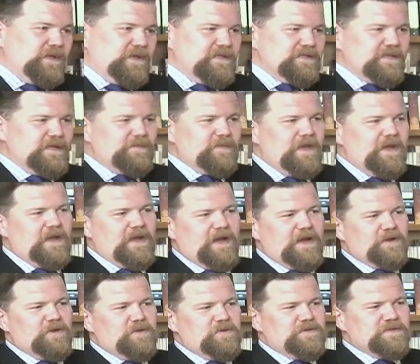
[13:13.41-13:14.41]
Because
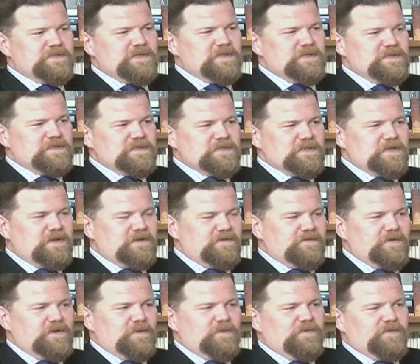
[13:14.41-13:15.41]
I know you say this is an
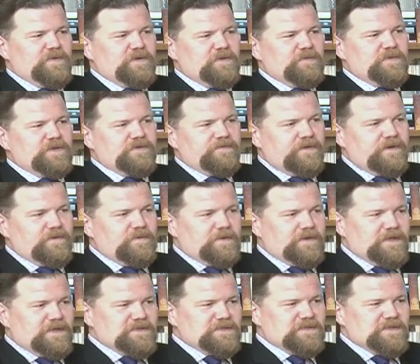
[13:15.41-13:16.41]
undeveloped field, but if anyone
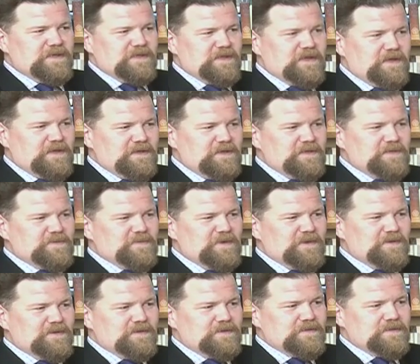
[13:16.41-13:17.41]
has any ideas
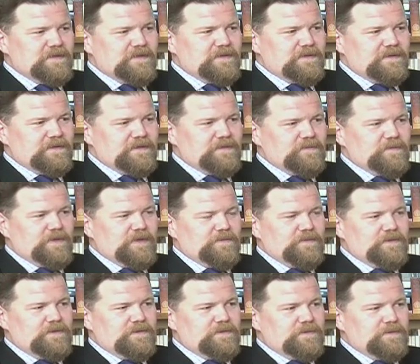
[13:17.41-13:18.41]
about this, I think it might
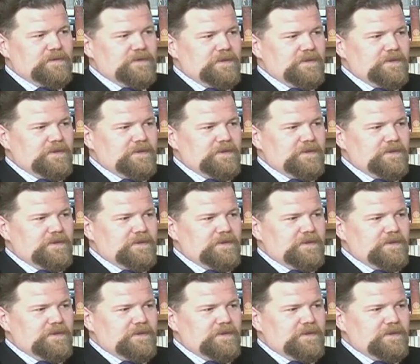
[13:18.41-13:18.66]
be you.